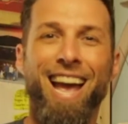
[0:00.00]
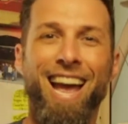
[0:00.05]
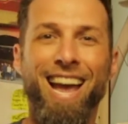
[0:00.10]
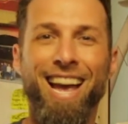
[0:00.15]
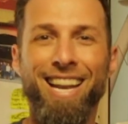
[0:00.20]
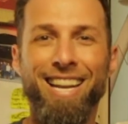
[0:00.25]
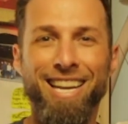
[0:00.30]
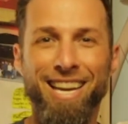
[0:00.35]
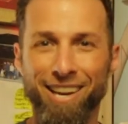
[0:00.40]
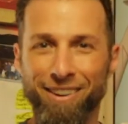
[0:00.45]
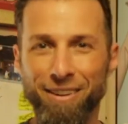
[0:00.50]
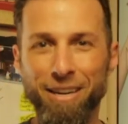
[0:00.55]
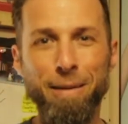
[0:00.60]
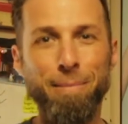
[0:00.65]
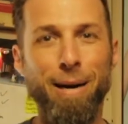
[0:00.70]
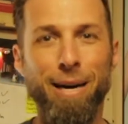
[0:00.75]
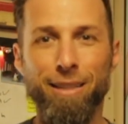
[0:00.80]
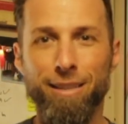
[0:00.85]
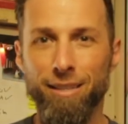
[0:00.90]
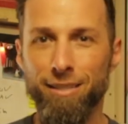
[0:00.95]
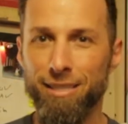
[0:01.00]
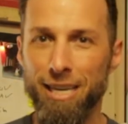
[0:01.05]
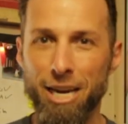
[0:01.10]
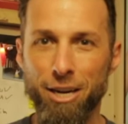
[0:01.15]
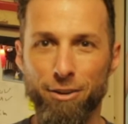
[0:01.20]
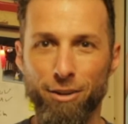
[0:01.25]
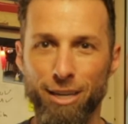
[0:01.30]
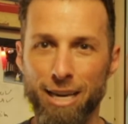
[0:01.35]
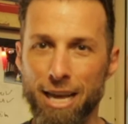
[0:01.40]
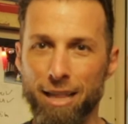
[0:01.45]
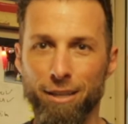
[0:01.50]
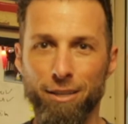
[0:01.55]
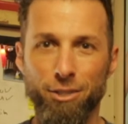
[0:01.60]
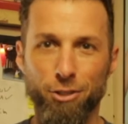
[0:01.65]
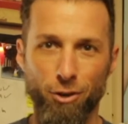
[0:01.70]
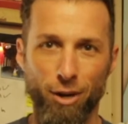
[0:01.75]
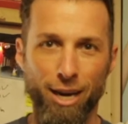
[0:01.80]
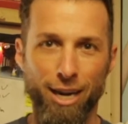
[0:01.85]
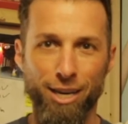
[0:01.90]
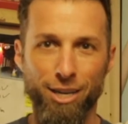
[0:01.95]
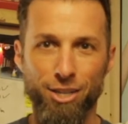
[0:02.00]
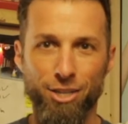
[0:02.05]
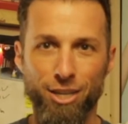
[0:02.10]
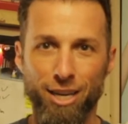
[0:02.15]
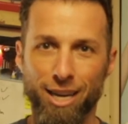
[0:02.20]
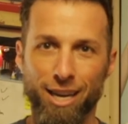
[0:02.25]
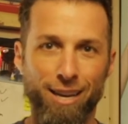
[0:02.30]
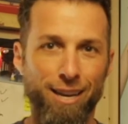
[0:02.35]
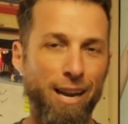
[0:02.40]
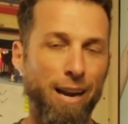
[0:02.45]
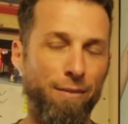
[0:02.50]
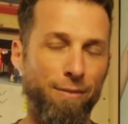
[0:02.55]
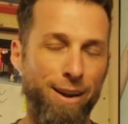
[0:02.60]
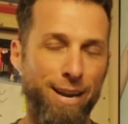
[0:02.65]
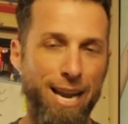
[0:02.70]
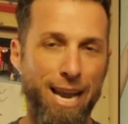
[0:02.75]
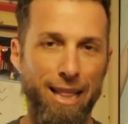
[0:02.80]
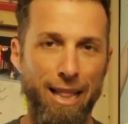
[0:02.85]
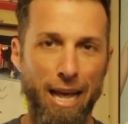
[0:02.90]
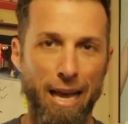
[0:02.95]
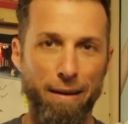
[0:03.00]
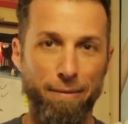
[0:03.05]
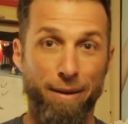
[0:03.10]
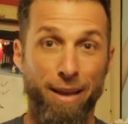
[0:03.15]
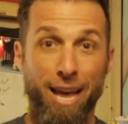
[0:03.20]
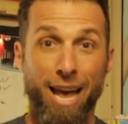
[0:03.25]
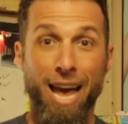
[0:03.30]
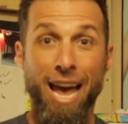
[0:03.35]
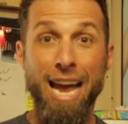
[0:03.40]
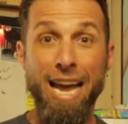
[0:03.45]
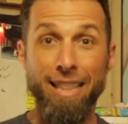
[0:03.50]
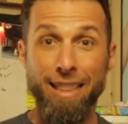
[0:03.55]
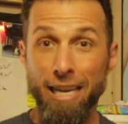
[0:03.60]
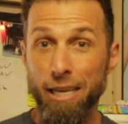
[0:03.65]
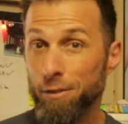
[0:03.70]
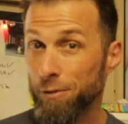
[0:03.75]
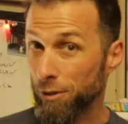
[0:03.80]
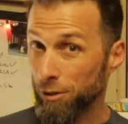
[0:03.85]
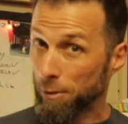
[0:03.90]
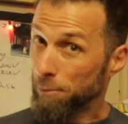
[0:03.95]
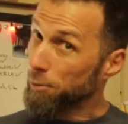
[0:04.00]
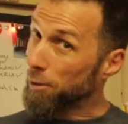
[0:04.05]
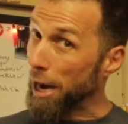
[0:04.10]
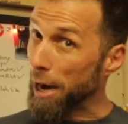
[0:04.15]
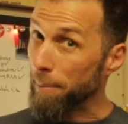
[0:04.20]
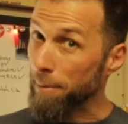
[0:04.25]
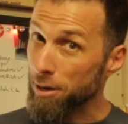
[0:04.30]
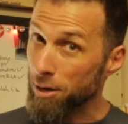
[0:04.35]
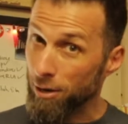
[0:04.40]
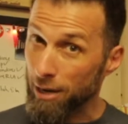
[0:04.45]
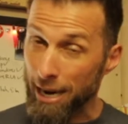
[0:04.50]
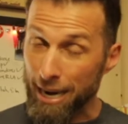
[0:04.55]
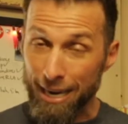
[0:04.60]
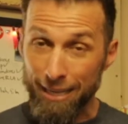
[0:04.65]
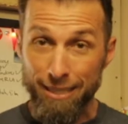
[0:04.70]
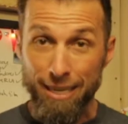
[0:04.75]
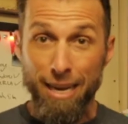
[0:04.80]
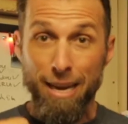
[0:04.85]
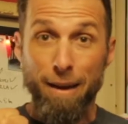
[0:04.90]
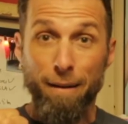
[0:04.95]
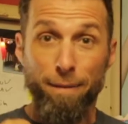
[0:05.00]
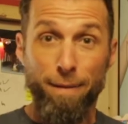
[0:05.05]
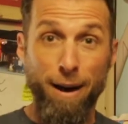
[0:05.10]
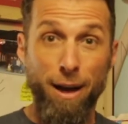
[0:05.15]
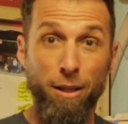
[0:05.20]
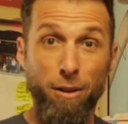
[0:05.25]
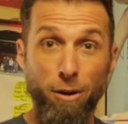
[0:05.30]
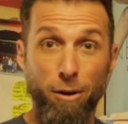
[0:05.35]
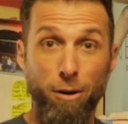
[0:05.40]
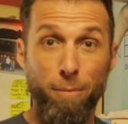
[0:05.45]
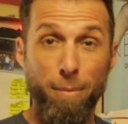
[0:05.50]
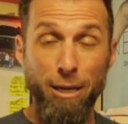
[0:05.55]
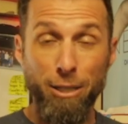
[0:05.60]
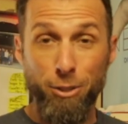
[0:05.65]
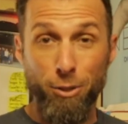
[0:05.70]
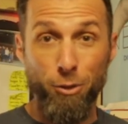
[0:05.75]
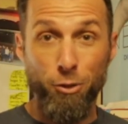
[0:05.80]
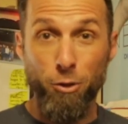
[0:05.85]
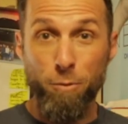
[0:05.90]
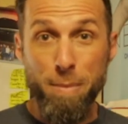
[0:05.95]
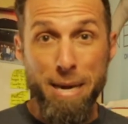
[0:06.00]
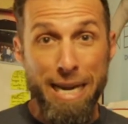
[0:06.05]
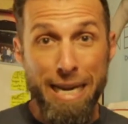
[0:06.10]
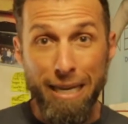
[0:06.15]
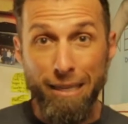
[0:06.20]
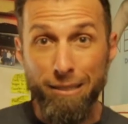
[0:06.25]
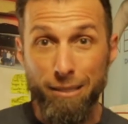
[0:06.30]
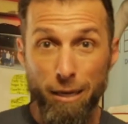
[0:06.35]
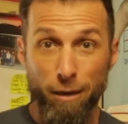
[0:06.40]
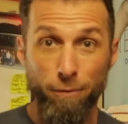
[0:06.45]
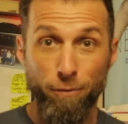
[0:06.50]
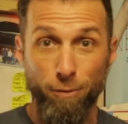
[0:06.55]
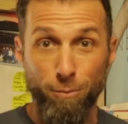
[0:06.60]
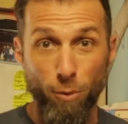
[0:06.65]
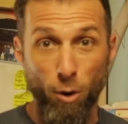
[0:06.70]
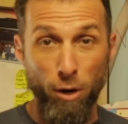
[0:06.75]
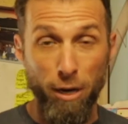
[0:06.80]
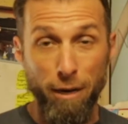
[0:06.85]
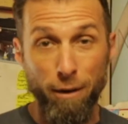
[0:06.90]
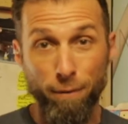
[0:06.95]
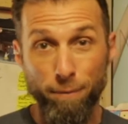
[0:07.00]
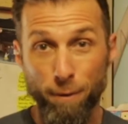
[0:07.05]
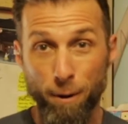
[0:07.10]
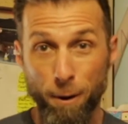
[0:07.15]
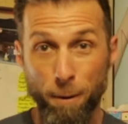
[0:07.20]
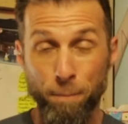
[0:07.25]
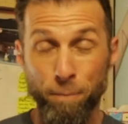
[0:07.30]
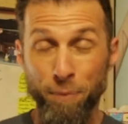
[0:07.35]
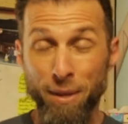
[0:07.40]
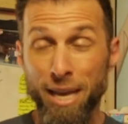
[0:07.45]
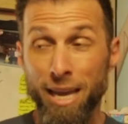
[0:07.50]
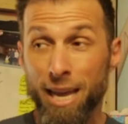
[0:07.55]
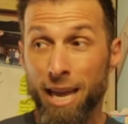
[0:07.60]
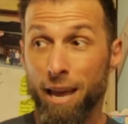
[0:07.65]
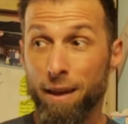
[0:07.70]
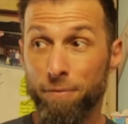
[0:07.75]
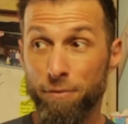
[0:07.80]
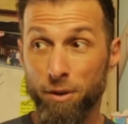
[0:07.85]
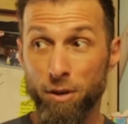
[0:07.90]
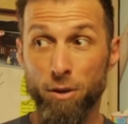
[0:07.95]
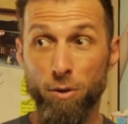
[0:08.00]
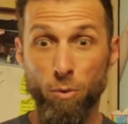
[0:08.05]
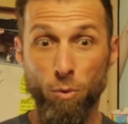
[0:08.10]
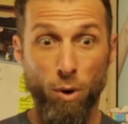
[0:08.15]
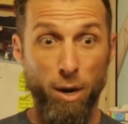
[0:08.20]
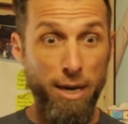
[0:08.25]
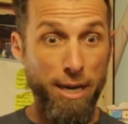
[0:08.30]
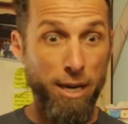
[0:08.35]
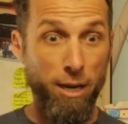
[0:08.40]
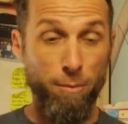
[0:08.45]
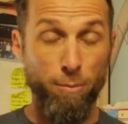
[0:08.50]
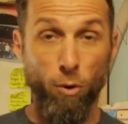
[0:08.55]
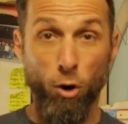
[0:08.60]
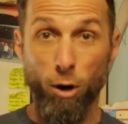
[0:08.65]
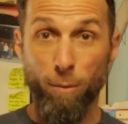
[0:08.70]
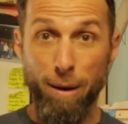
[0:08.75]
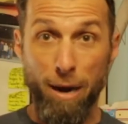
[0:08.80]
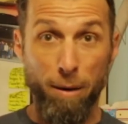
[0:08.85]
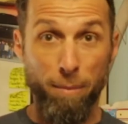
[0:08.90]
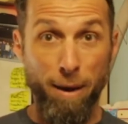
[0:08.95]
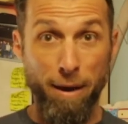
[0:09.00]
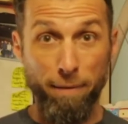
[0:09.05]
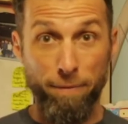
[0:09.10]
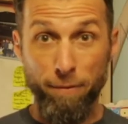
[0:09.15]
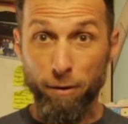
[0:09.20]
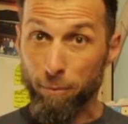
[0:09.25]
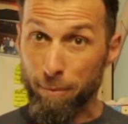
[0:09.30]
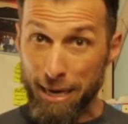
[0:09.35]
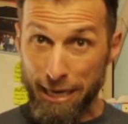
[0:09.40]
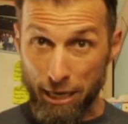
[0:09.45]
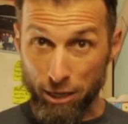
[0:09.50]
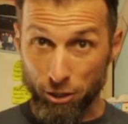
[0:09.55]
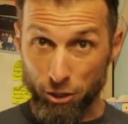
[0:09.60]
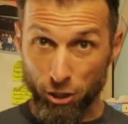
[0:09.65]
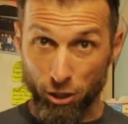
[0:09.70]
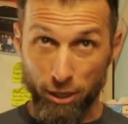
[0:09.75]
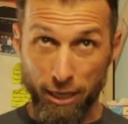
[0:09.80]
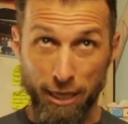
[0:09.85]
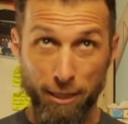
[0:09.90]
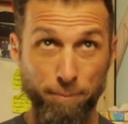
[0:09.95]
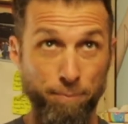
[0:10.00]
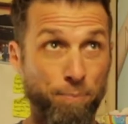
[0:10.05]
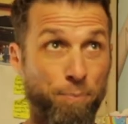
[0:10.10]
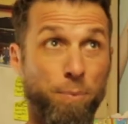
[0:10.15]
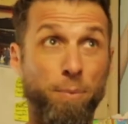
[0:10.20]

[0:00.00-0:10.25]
and hearing about the sacred and the strange in everyday life. Hey, thanks for subscribing, you guys. Follow my social media stuff for more info. If you want to hear more about my filmmaking journey,